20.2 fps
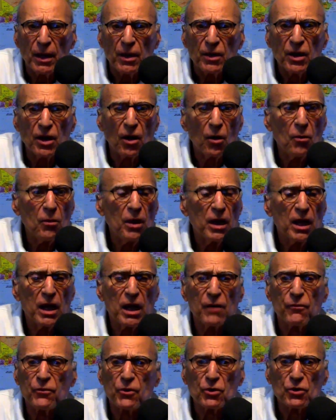
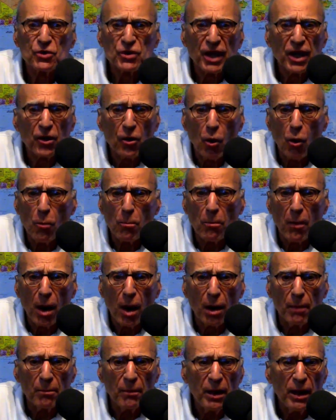If you're a stay-at-home
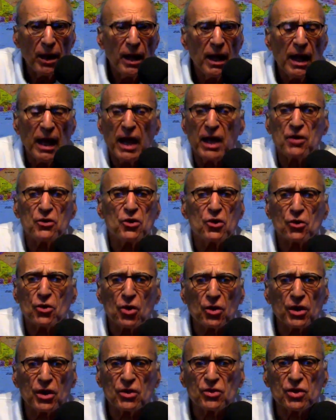mom and you're
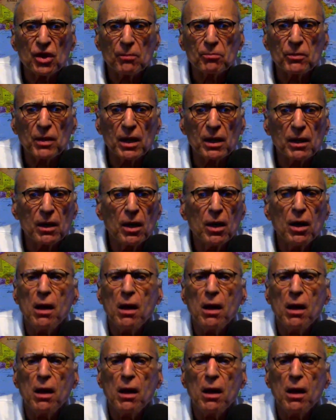cooking something,